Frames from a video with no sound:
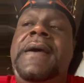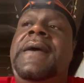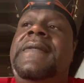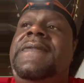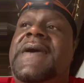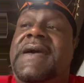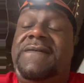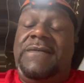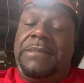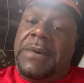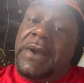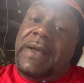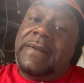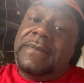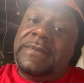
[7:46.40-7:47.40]
they have a
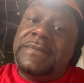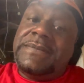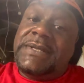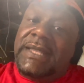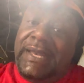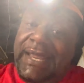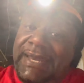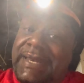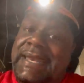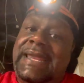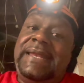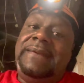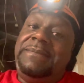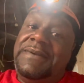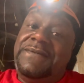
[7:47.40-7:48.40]
problem and they
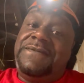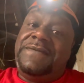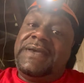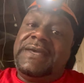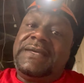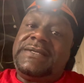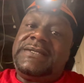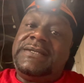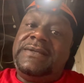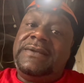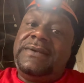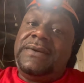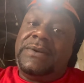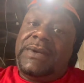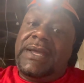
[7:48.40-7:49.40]
need to be fixed.
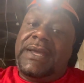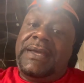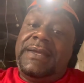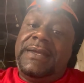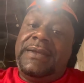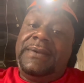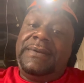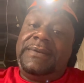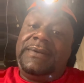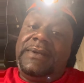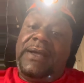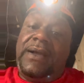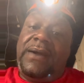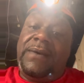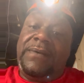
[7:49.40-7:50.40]
Okay?
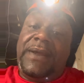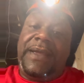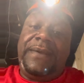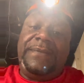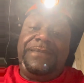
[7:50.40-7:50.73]
All right.